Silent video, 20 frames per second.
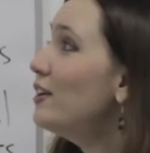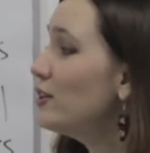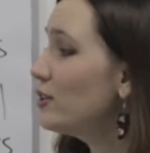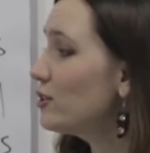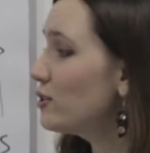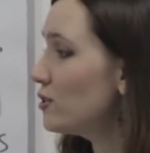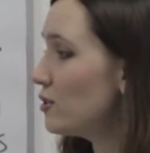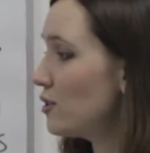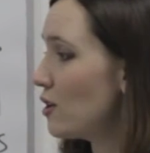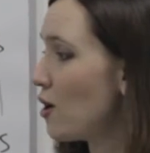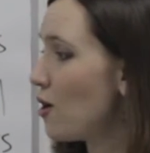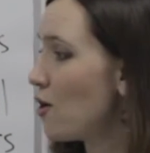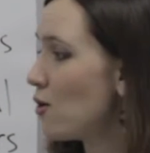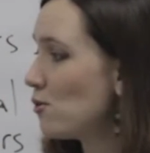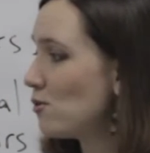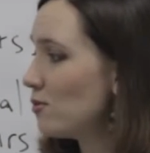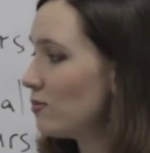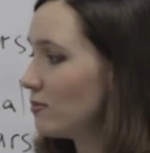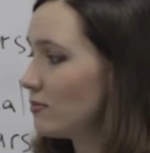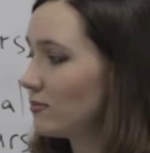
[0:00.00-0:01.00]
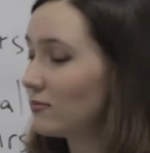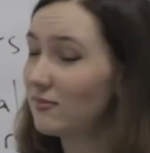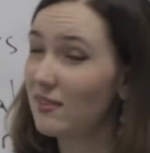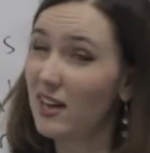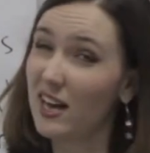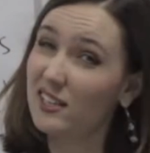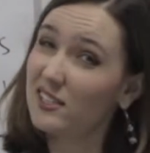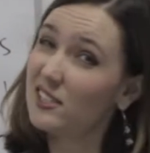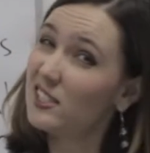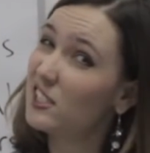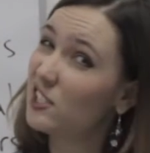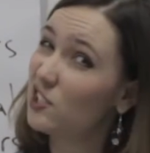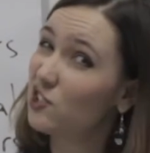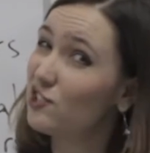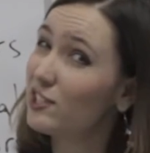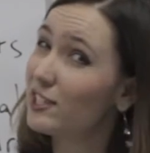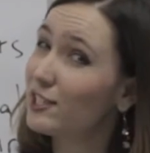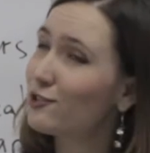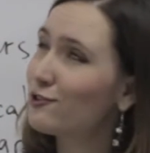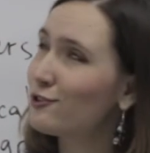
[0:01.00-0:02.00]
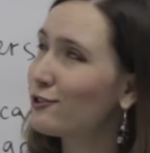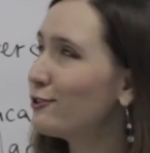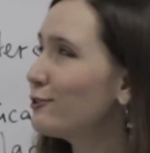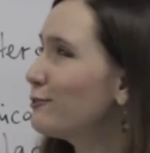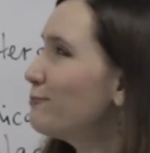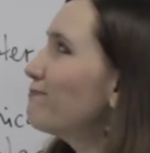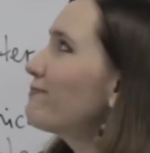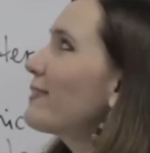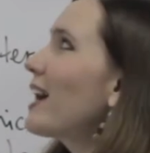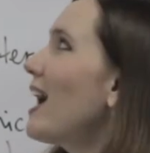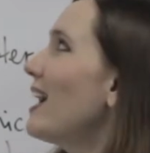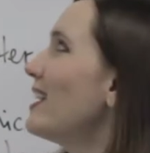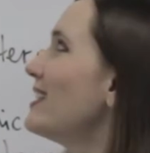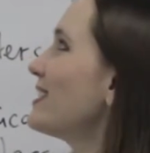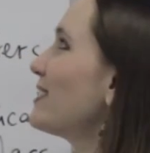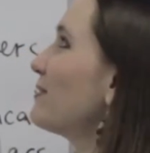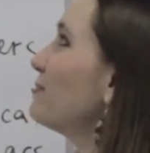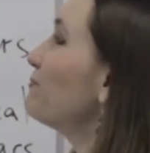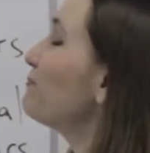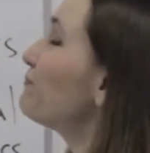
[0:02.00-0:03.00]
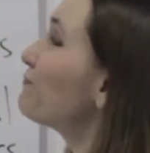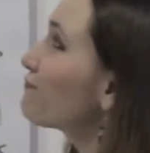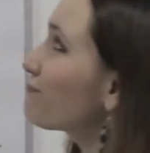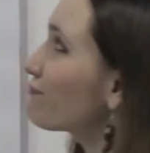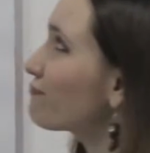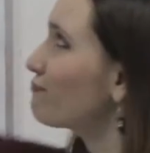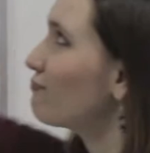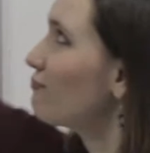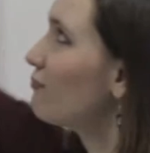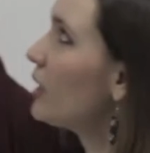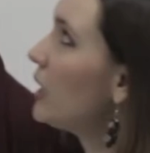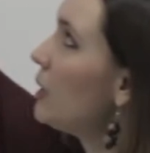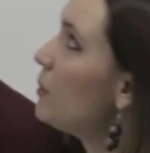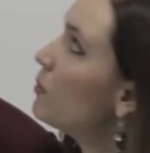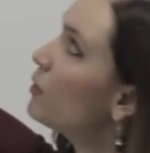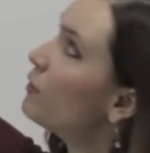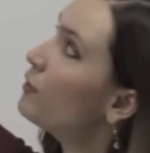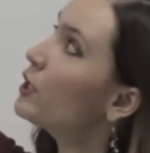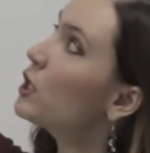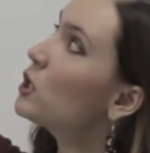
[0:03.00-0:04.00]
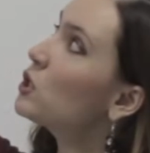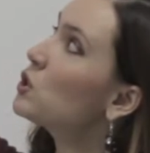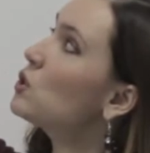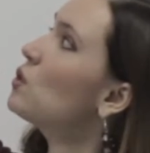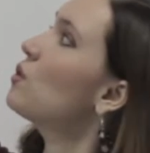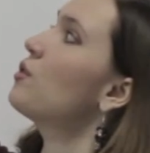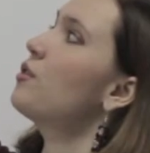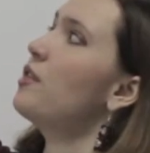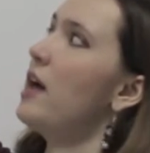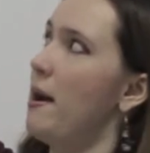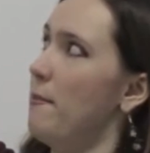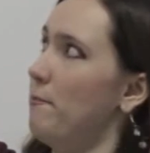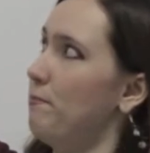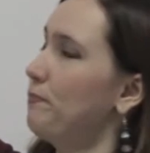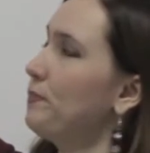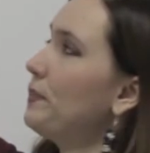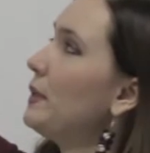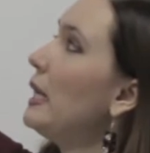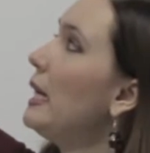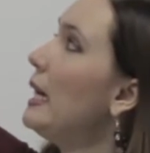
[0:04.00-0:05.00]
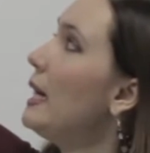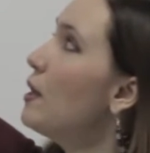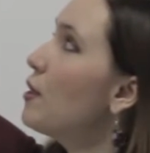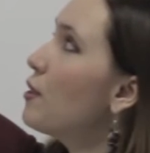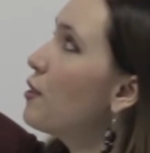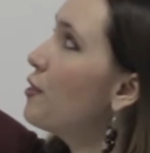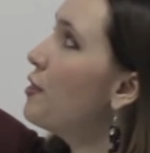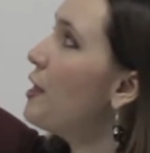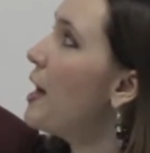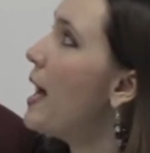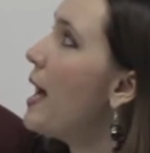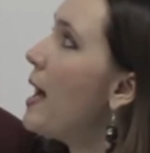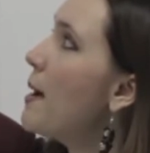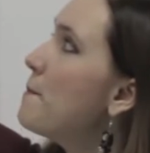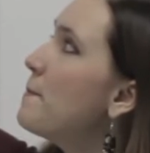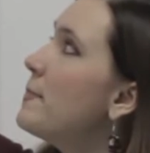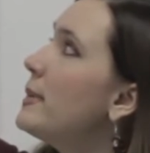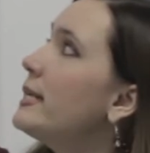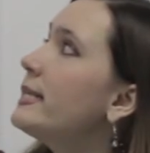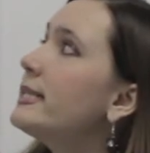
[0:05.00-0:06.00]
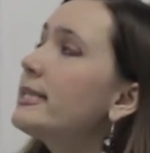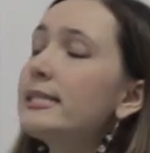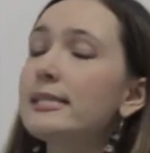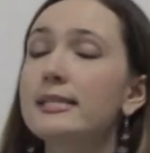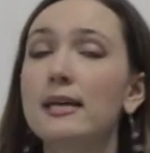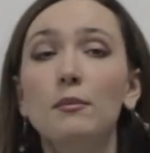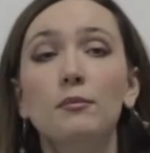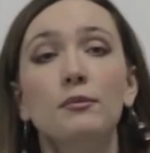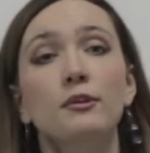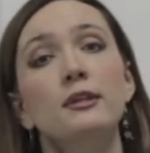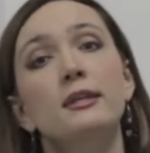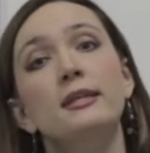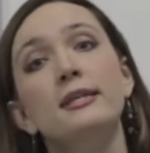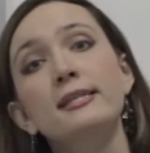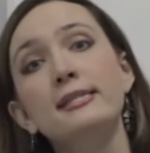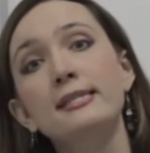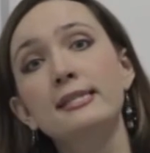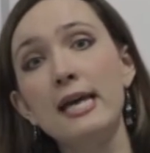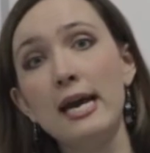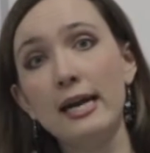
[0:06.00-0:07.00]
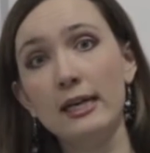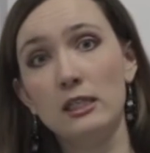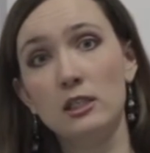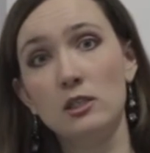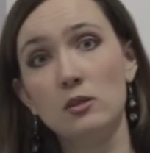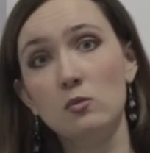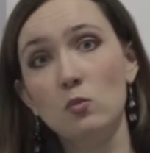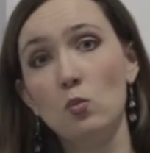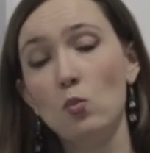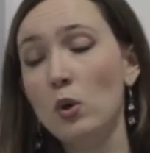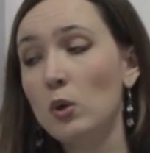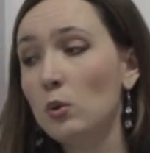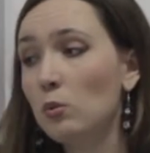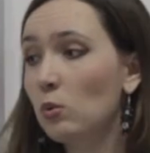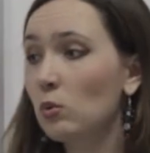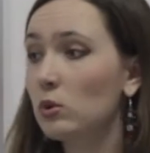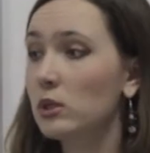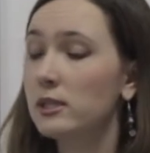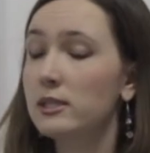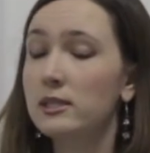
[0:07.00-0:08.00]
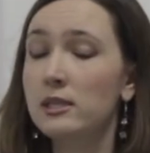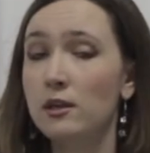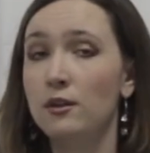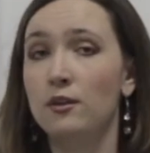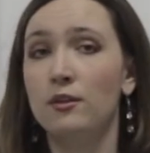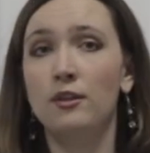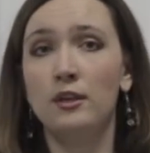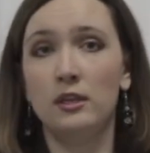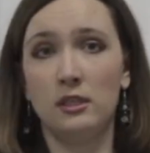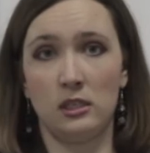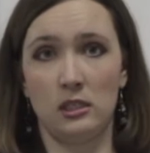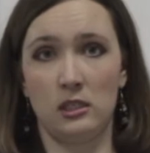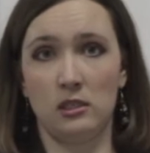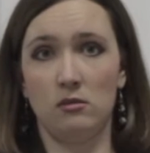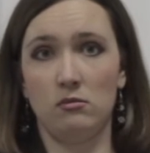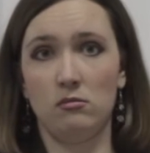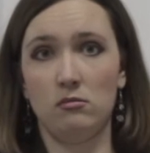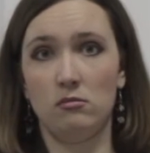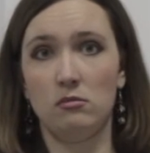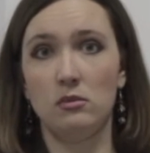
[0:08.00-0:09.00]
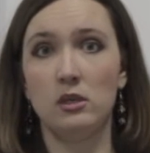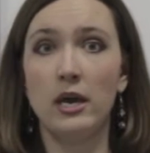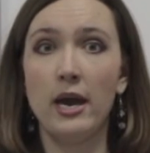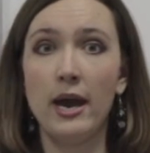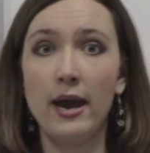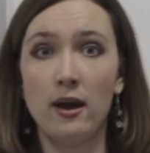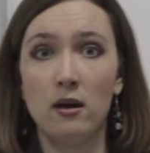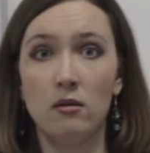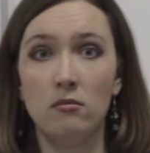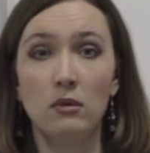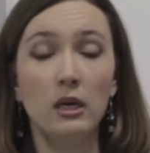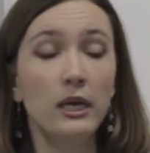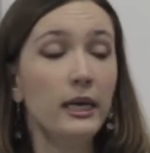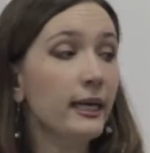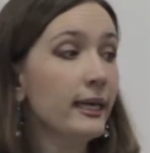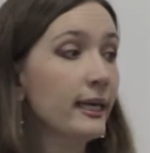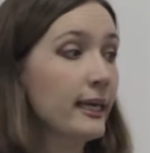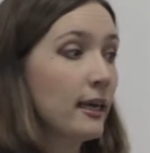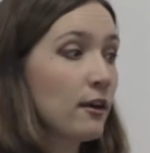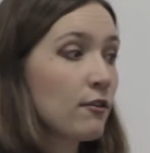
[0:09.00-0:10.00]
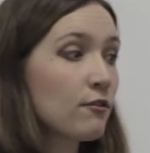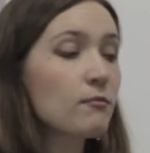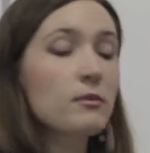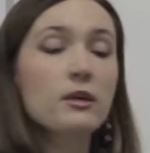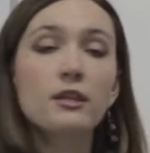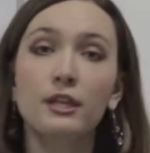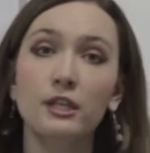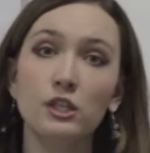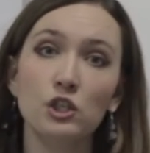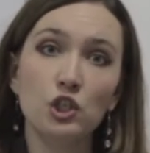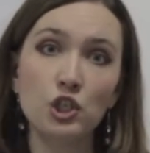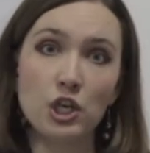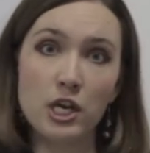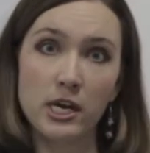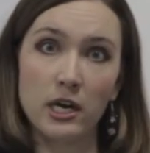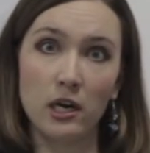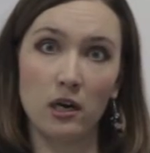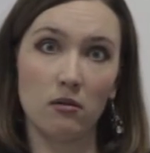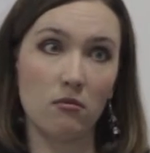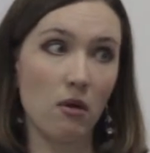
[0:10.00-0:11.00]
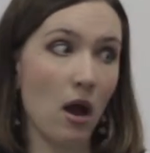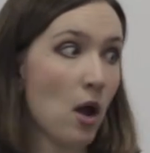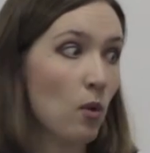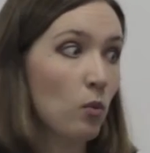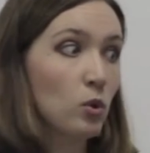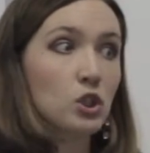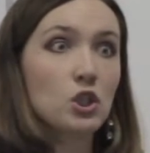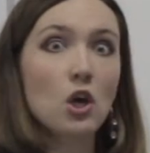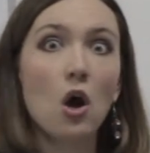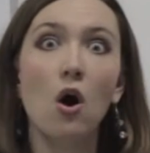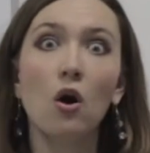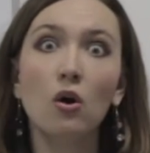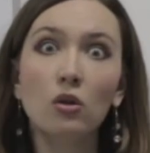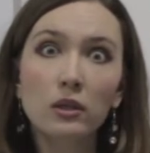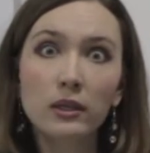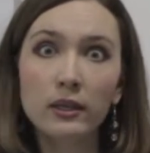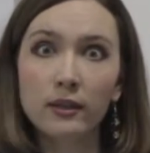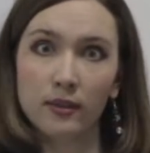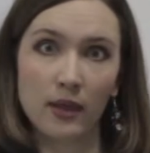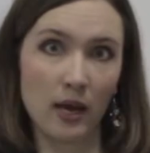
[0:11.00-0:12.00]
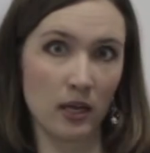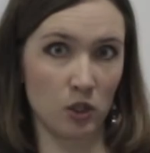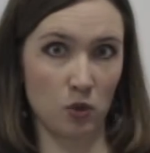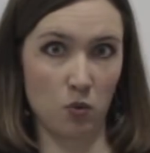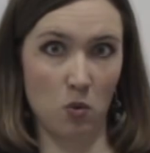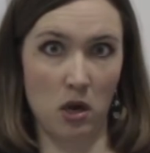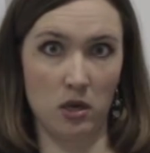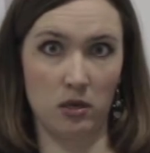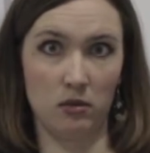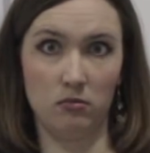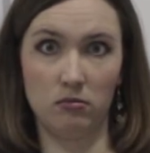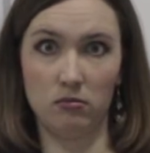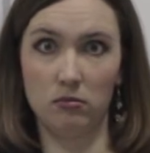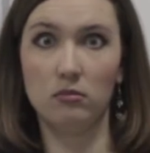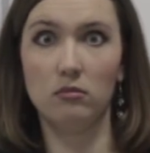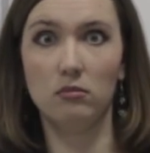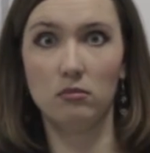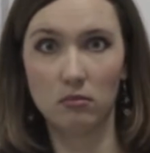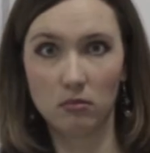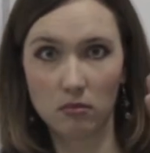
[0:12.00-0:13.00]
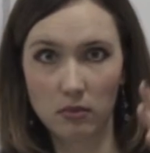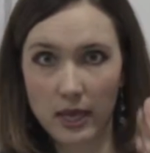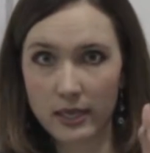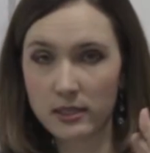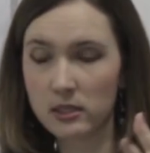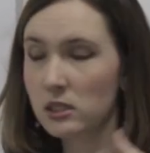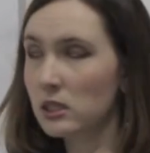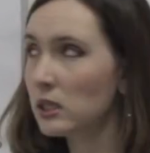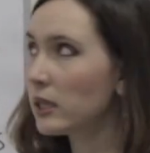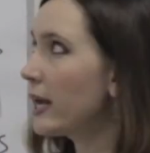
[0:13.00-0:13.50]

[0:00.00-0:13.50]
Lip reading: So that's a strict rule, kind of. Moving on to that. That means something exact. When we want to say this, yeah? Give me the chair. I want only that one. That's the